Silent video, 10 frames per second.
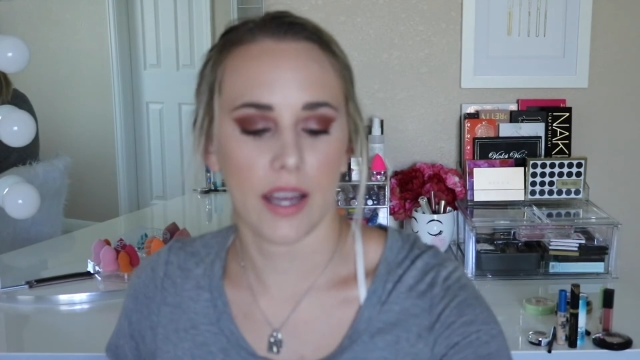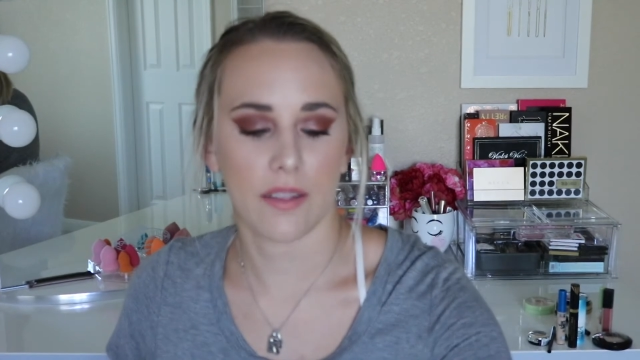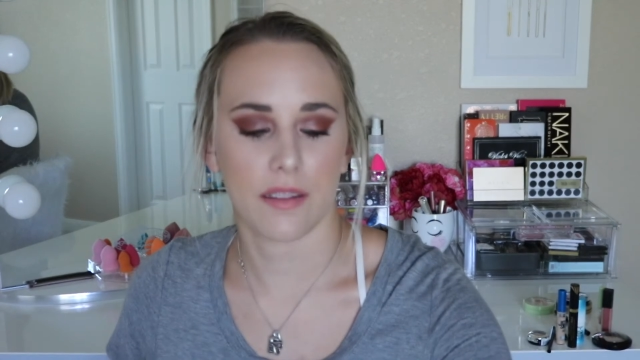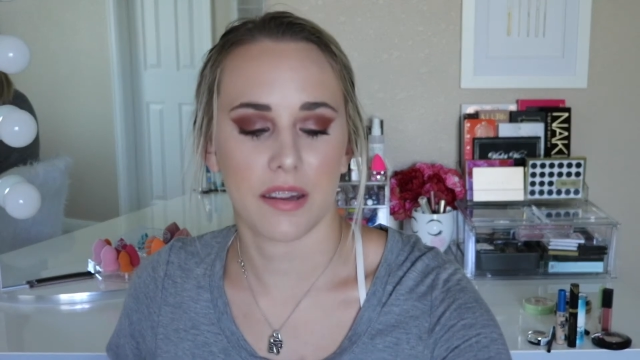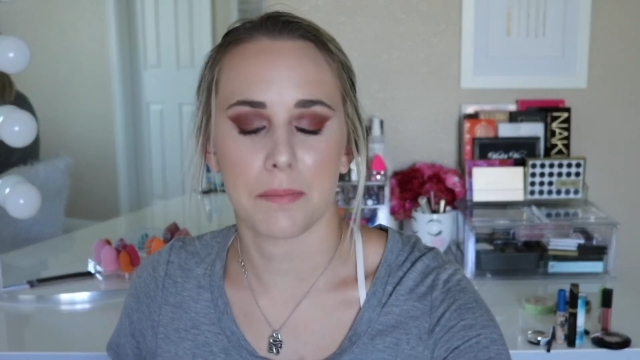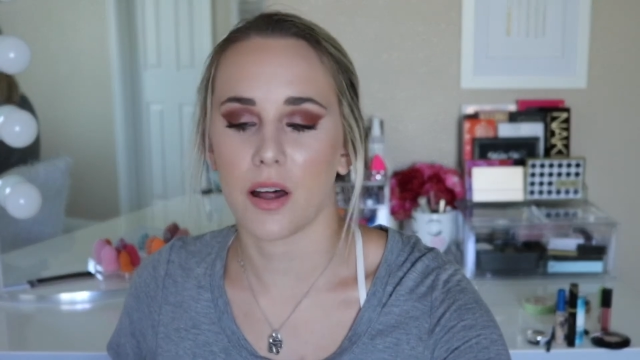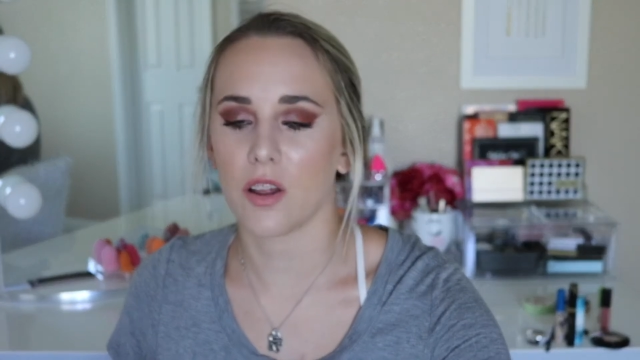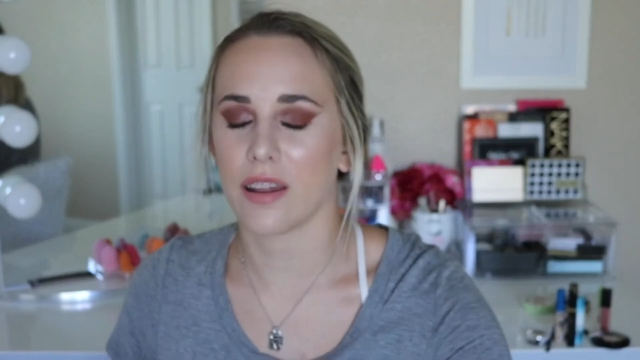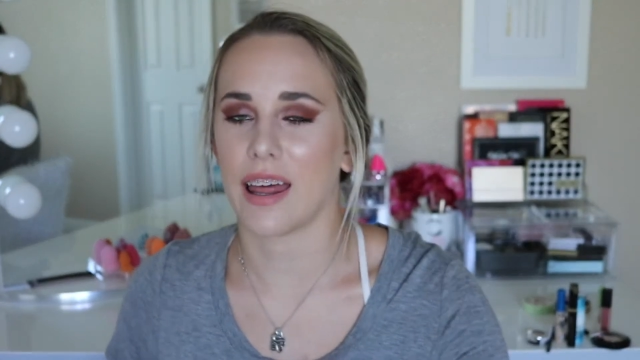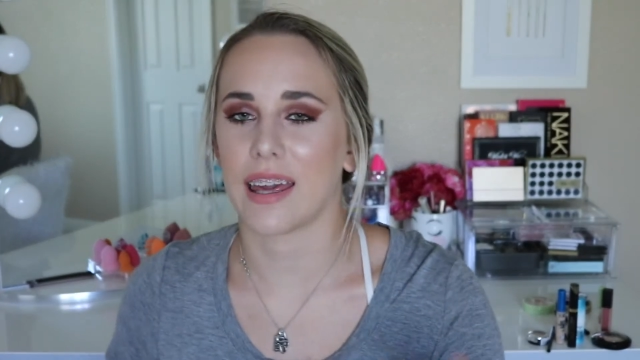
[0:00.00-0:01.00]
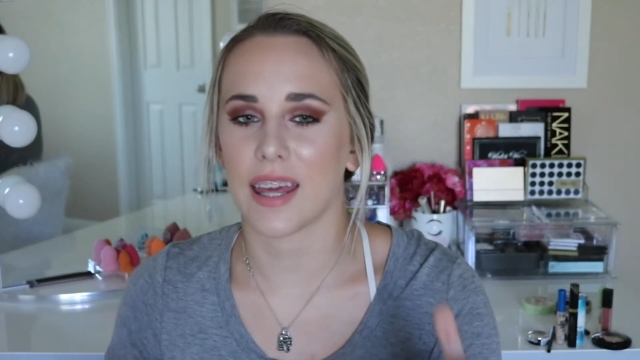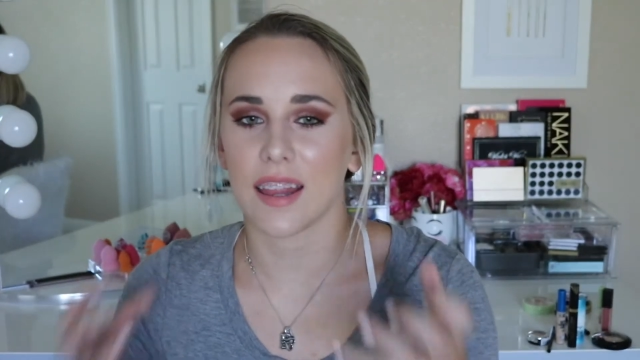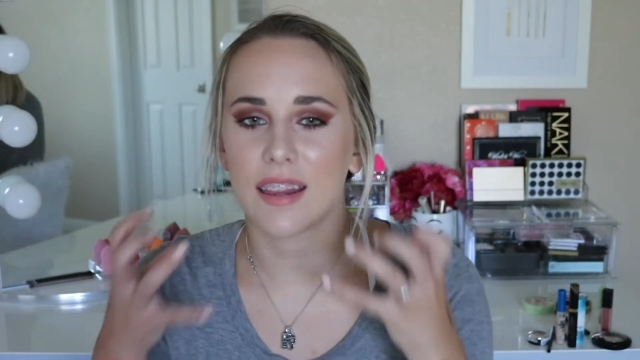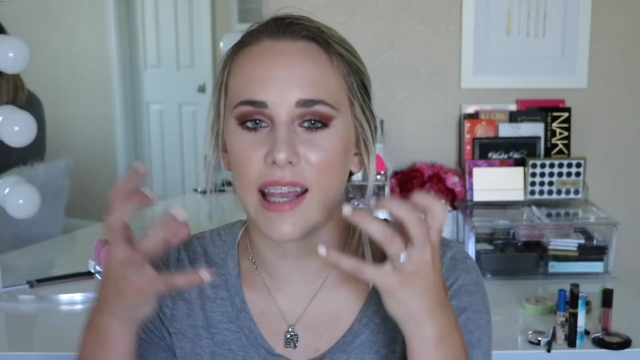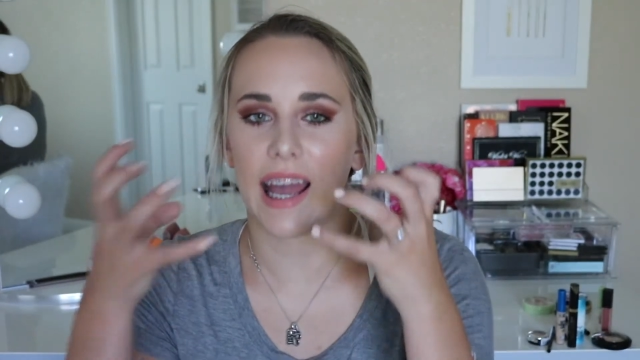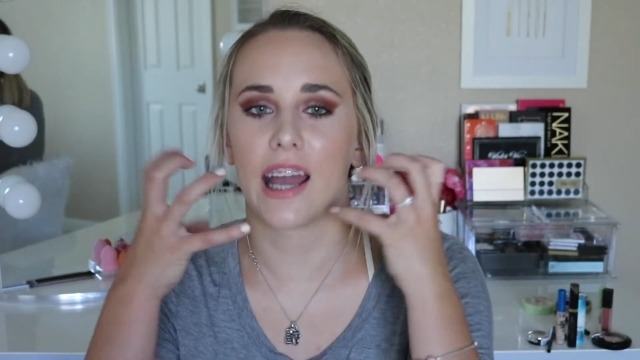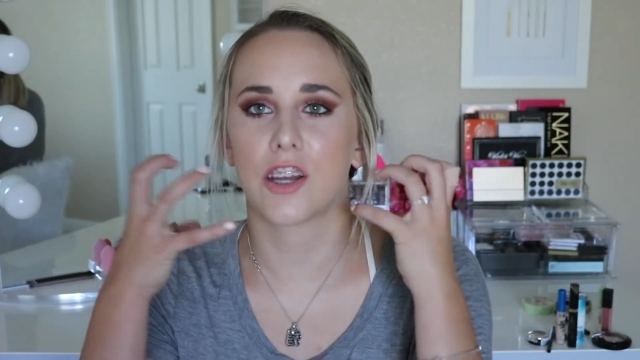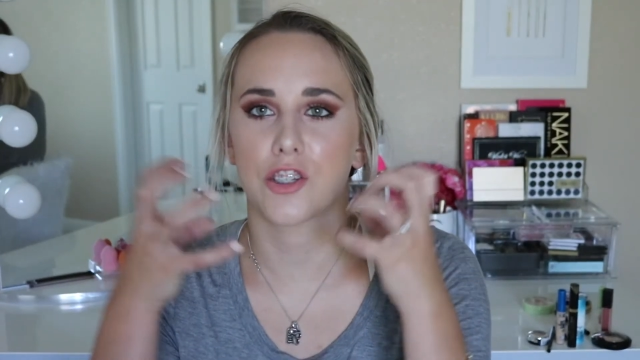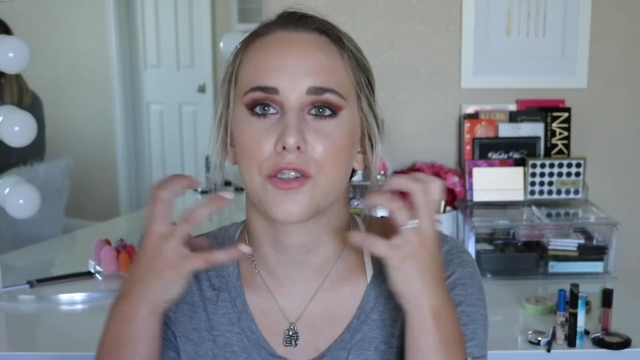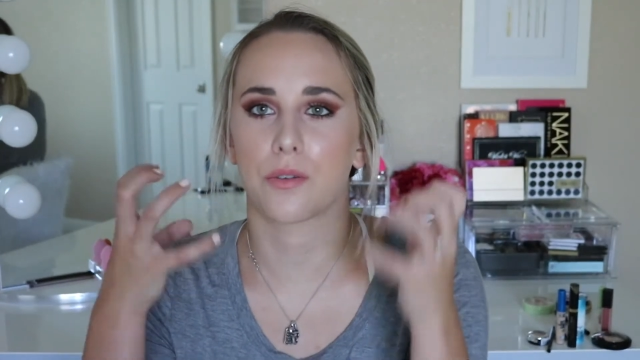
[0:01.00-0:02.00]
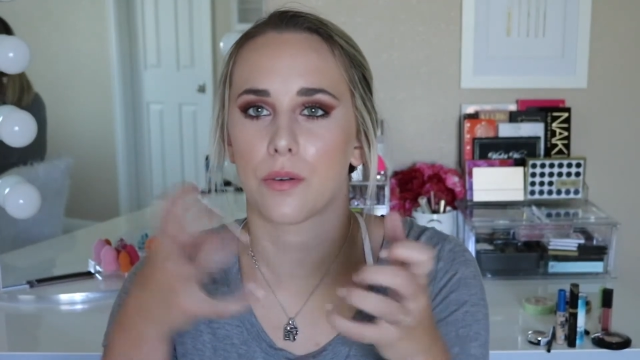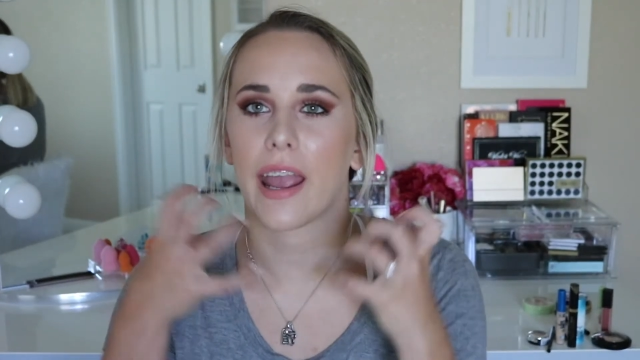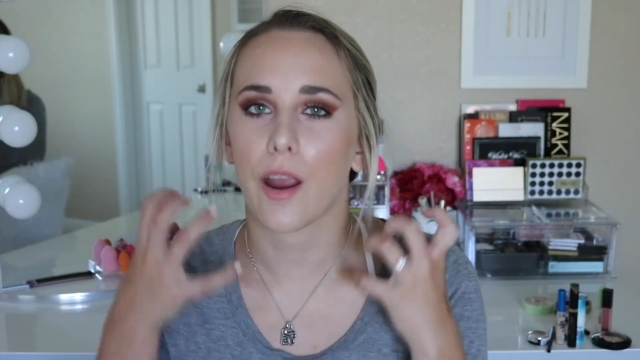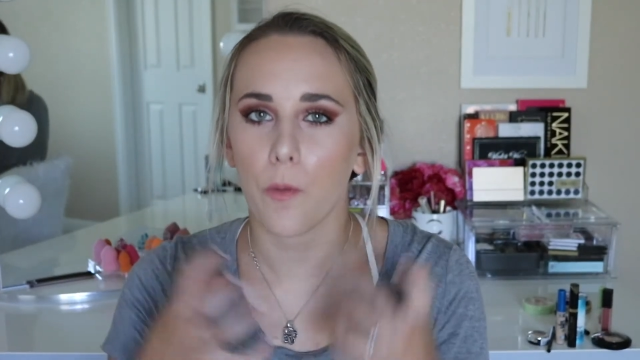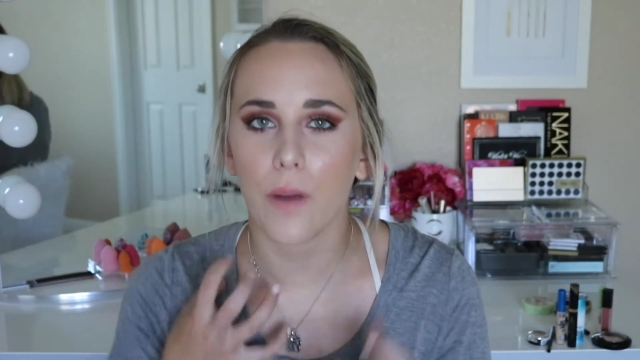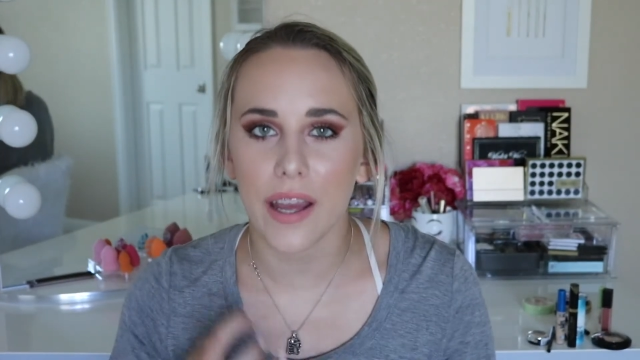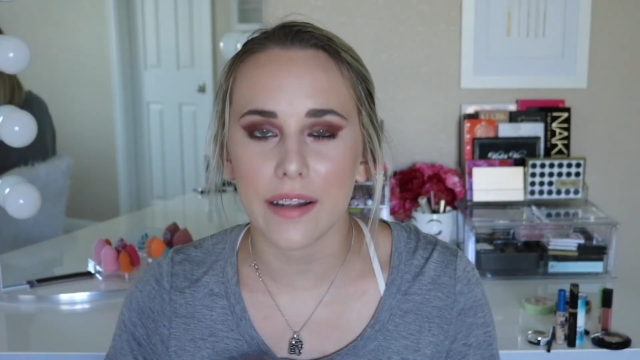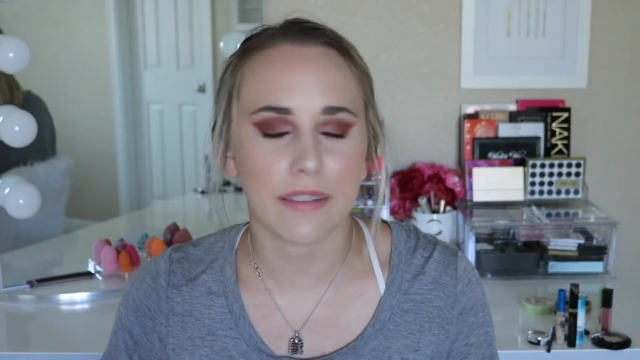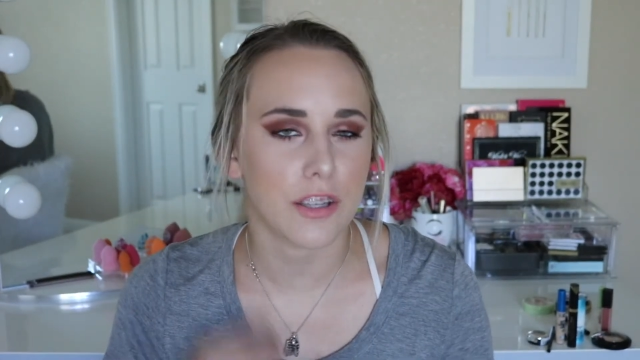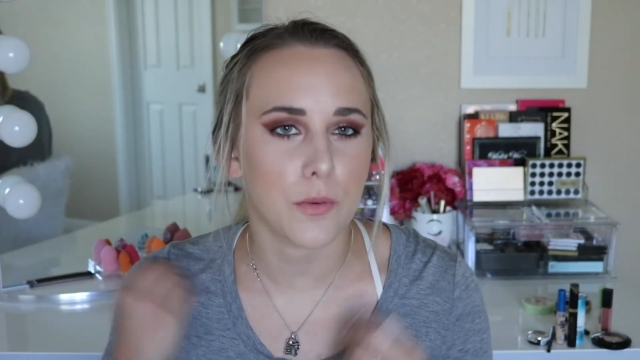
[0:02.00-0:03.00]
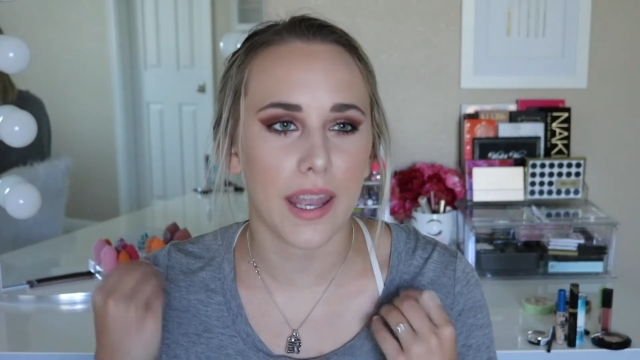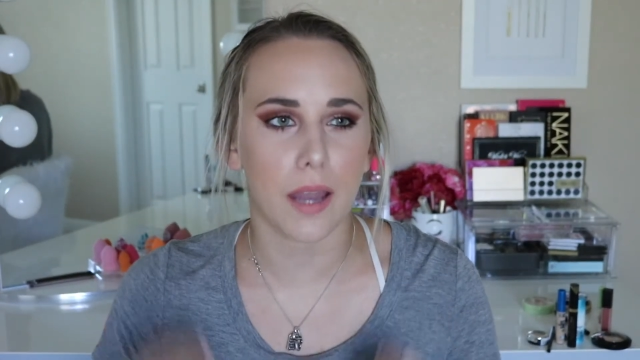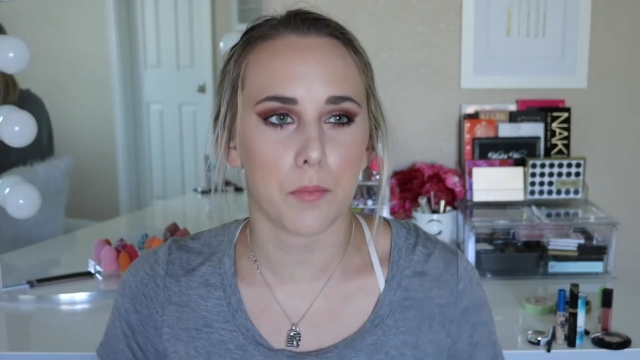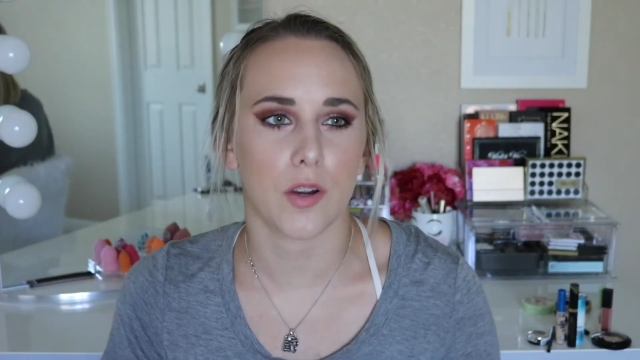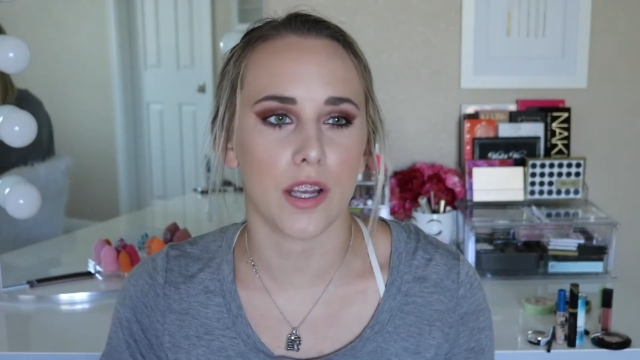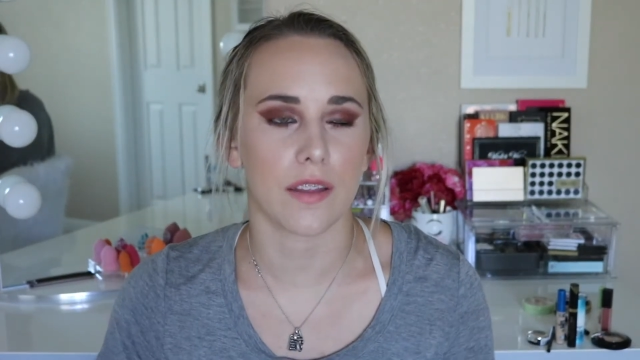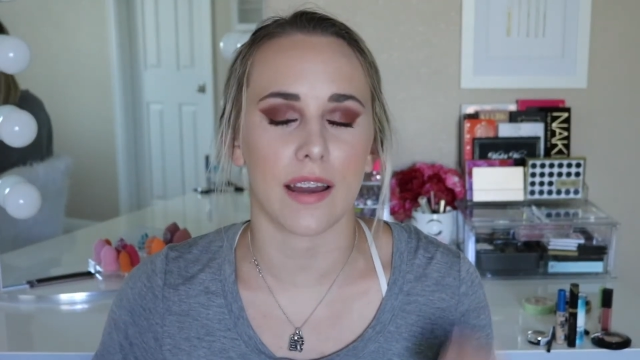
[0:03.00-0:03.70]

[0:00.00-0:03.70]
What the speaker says: it, the smell, like it attacks your airways and you can't breathe.